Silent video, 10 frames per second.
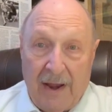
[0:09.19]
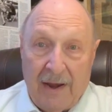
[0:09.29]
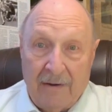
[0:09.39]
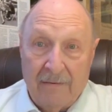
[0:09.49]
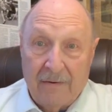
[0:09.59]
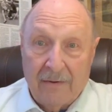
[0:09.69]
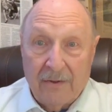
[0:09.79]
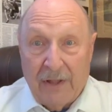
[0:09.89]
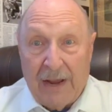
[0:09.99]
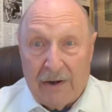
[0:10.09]
and
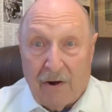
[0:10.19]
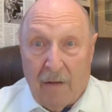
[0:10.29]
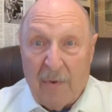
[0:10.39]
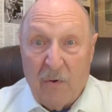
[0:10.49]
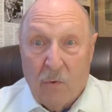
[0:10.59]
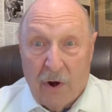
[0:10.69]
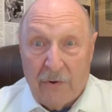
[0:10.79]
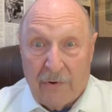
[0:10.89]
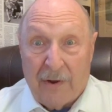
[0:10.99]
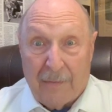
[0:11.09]
later I'll be
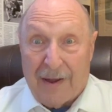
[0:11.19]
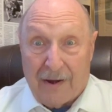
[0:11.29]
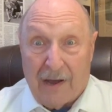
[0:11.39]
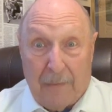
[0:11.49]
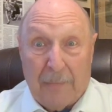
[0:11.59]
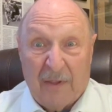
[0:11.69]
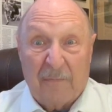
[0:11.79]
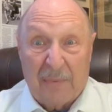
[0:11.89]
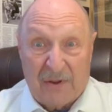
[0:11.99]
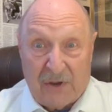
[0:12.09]
wondering about a couple
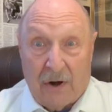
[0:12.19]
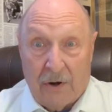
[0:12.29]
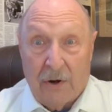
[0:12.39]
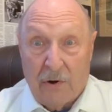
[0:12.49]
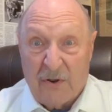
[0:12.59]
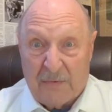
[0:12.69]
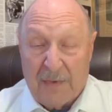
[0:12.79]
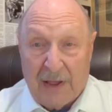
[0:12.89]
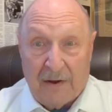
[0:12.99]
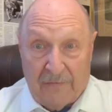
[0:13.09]
of bizarre notes from
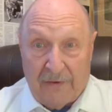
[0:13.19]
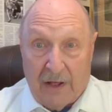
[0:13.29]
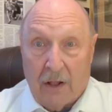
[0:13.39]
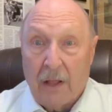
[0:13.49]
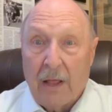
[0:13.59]
the NFL.